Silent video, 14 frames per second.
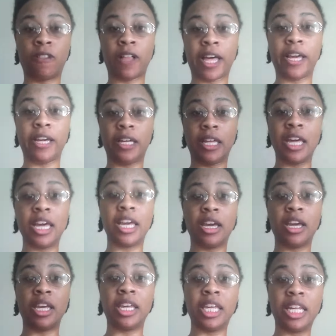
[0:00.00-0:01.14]
like:
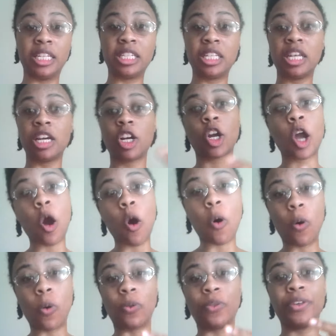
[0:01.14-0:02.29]
heat,
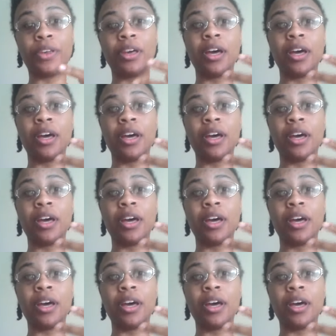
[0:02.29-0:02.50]
cold,